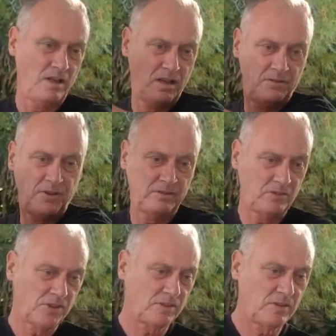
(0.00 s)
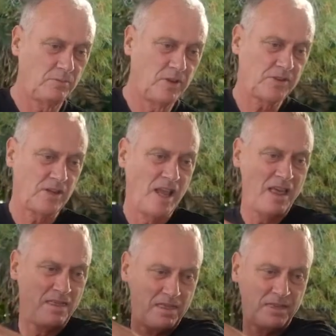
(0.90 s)
the wrist.
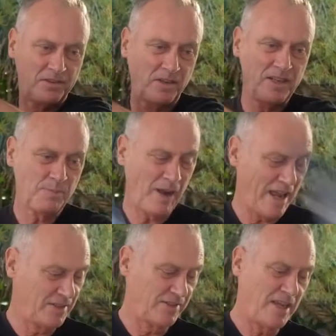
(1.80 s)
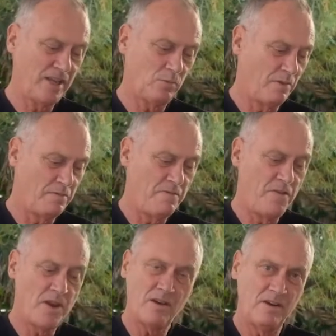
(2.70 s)
So these players, they hit with
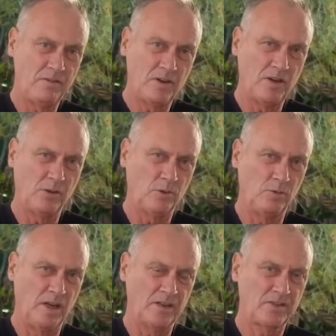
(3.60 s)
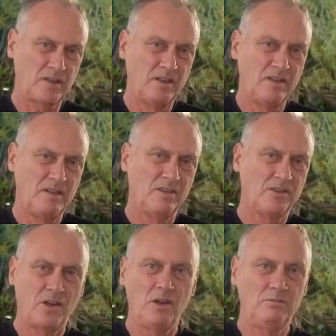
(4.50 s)
very, very little wrist.
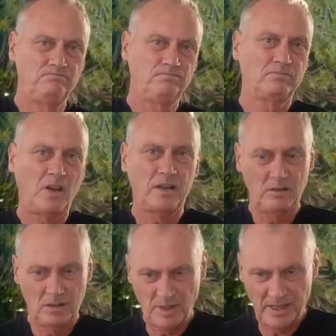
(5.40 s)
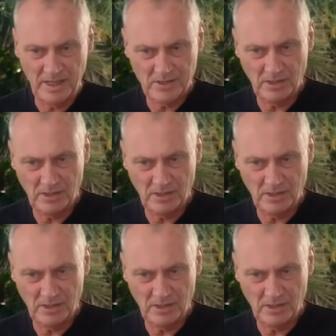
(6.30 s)
So I go into my Excel